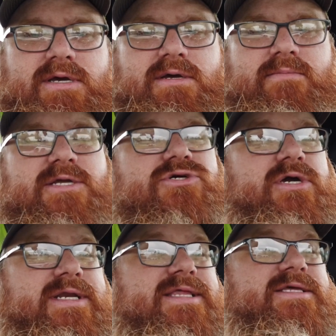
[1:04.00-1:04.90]
I took
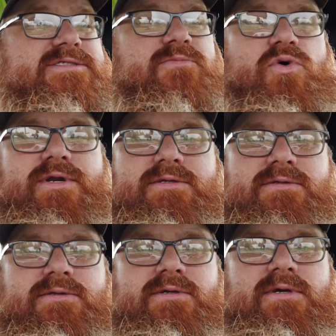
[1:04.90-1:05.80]
it in this morning,
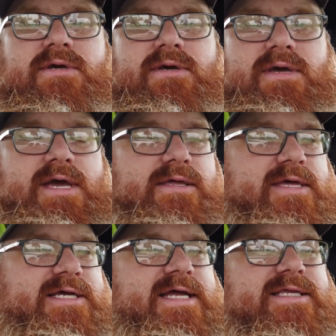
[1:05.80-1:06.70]
and
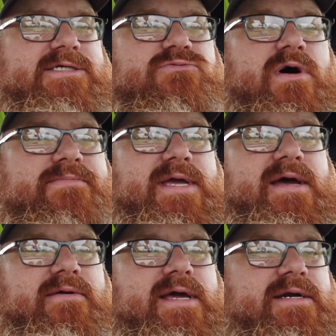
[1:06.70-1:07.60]
they got that swapped
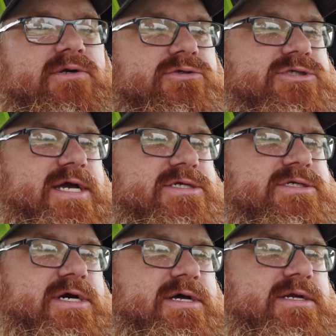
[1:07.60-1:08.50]
out, had an oil change
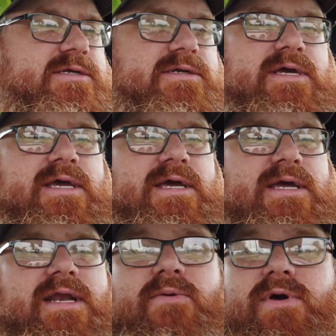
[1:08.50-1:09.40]
done,
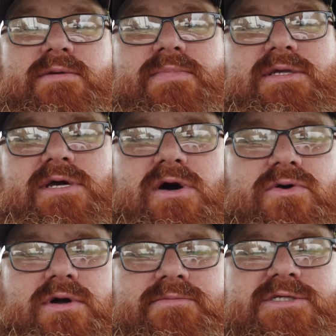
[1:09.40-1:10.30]
and I went and picked the
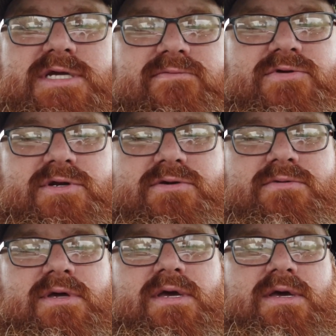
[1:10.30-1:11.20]
car up this
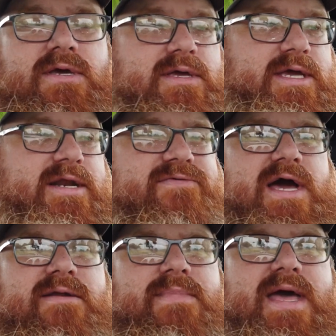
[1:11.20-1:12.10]
afternoon, and I've
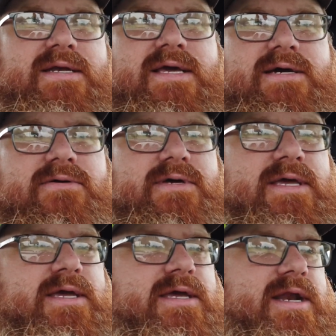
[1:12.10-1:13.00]
got it back now,
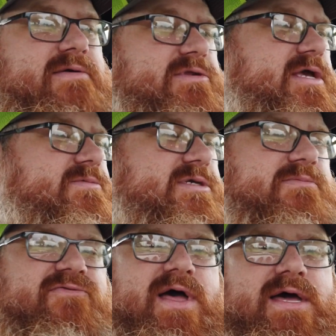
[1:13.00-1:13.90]
and everything
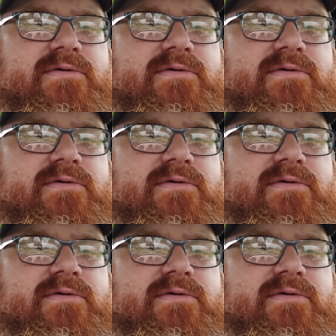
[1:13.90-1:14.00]
seems fine.